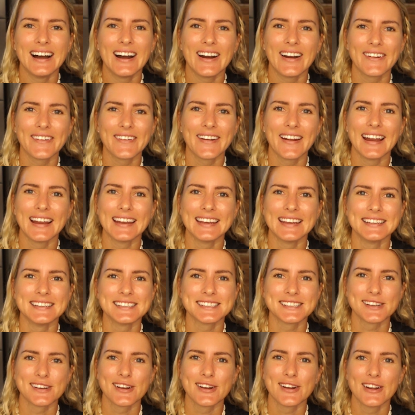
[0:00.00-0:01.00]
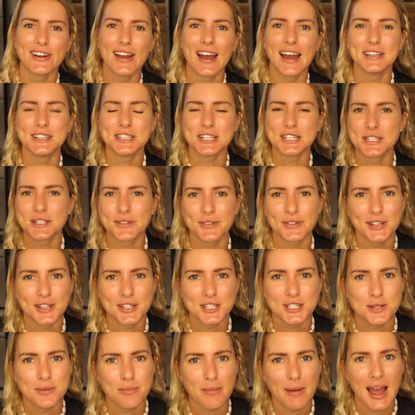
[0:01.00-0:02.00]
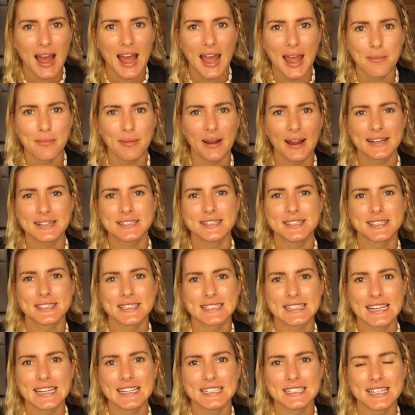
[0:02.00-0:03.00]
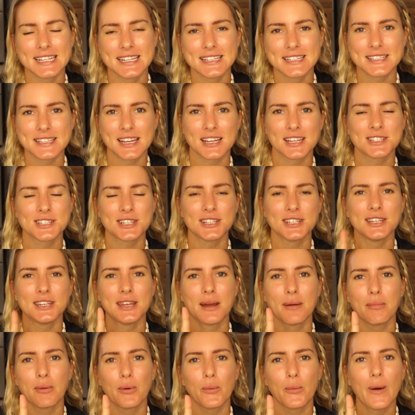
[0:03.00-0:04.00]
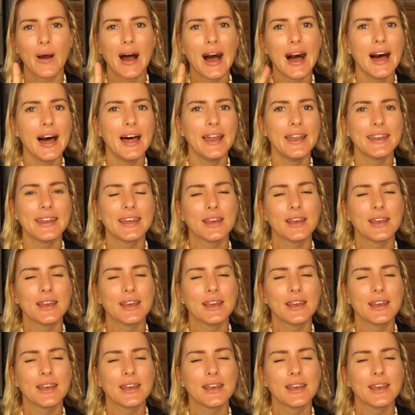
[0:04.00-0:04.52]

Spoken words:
Alrighty, so I just finished my practice teaching session number 1.